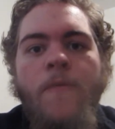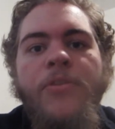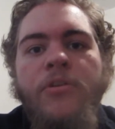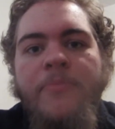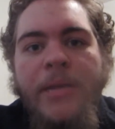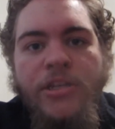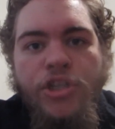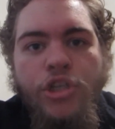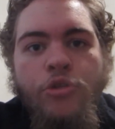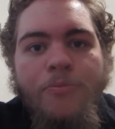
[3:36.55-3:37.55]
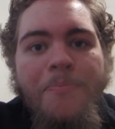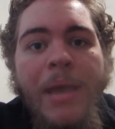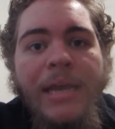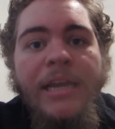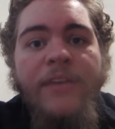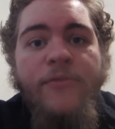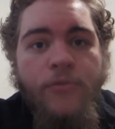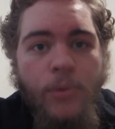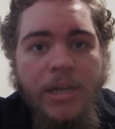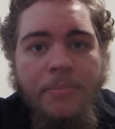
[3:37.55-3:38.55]
There have been too many
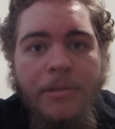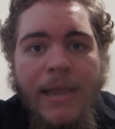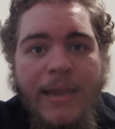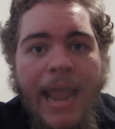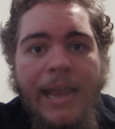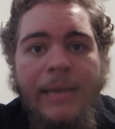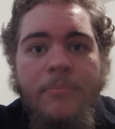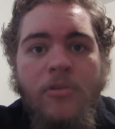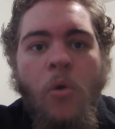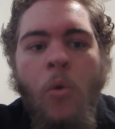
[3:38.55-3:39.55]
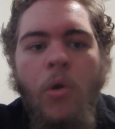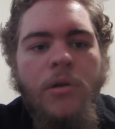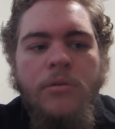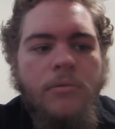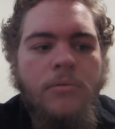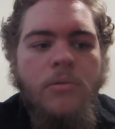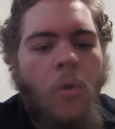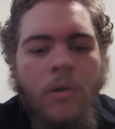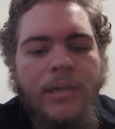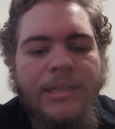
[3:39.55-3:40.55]
free-to-play games, or
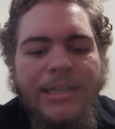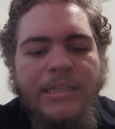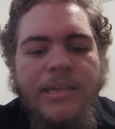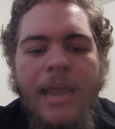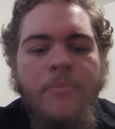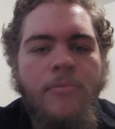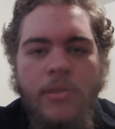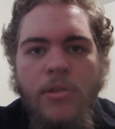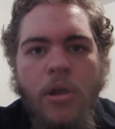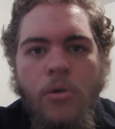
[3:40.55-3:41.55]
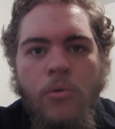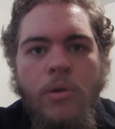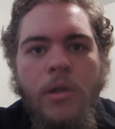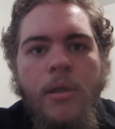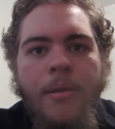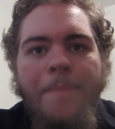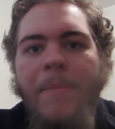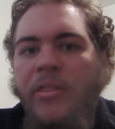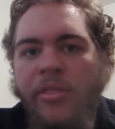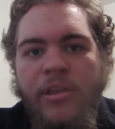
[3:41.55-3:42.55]
at least games with no
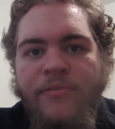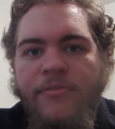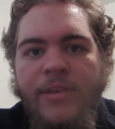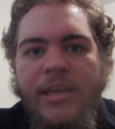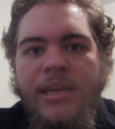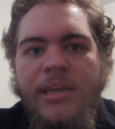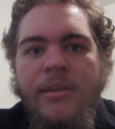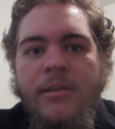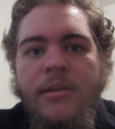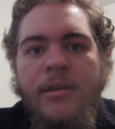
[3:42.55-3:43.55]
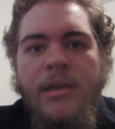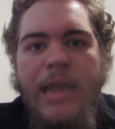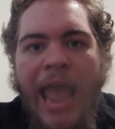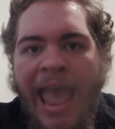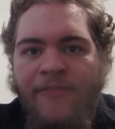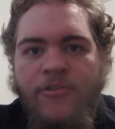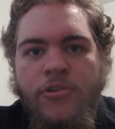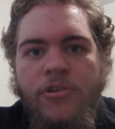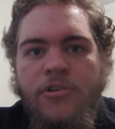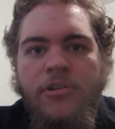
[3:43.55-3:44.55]
monthly fee
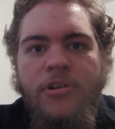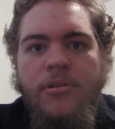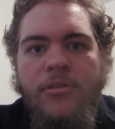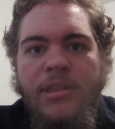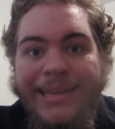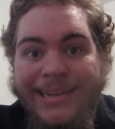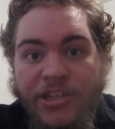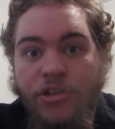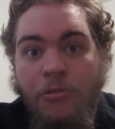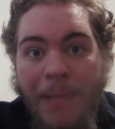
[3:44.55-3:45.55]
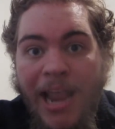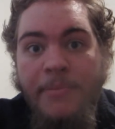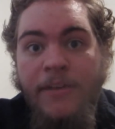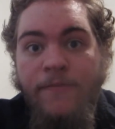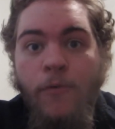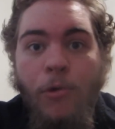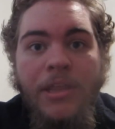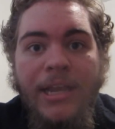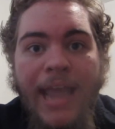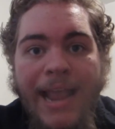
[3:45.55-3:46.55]
after the initial payment for
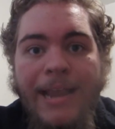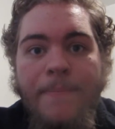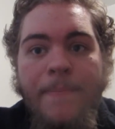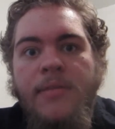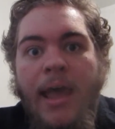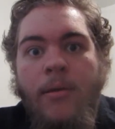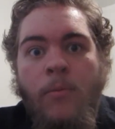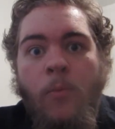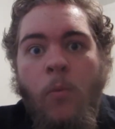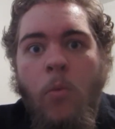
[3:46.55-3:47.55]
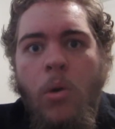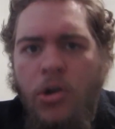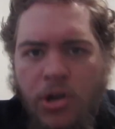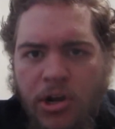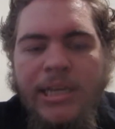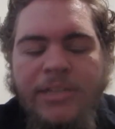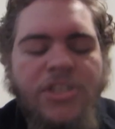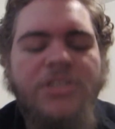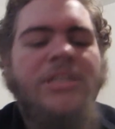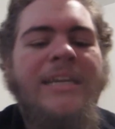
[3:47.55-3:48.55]
the game, that work. It
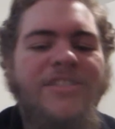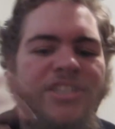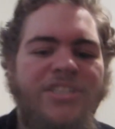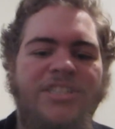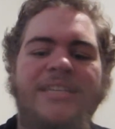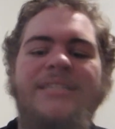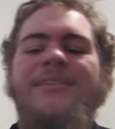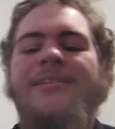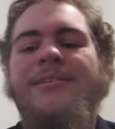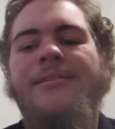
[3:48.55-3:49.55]
just doesn't...